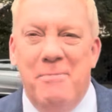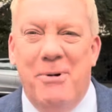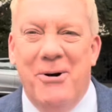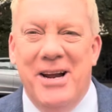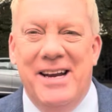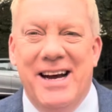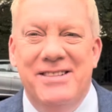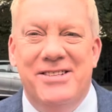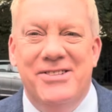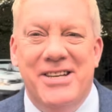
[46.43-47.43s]
Morning,
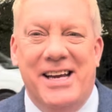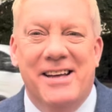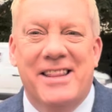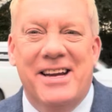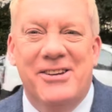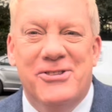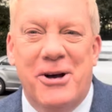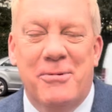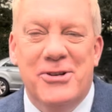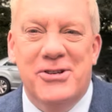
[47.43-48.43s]
nice to see you. Thank you
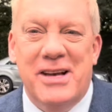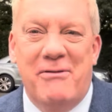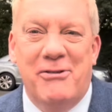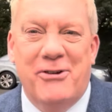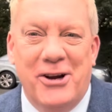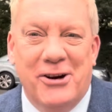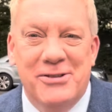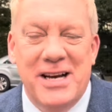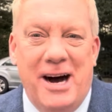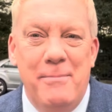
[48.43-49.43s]
so much as ever for your
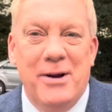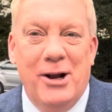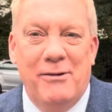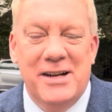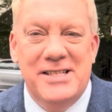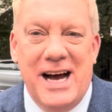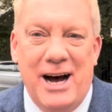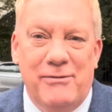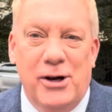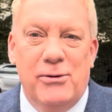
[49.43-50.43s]
time. Lovely to
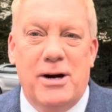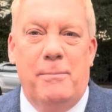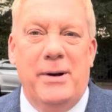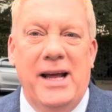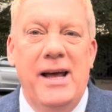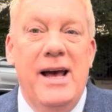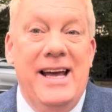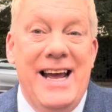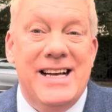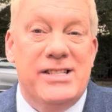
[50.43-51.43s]
have your company.
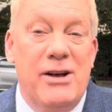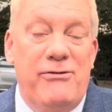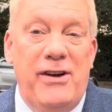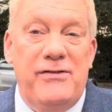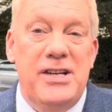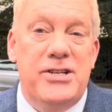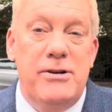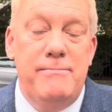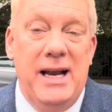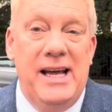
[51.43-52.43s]
Yes,
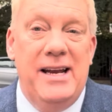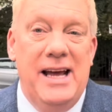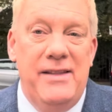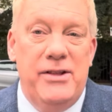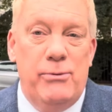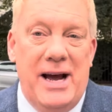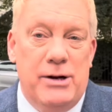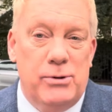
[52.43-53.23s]
52 million in the red.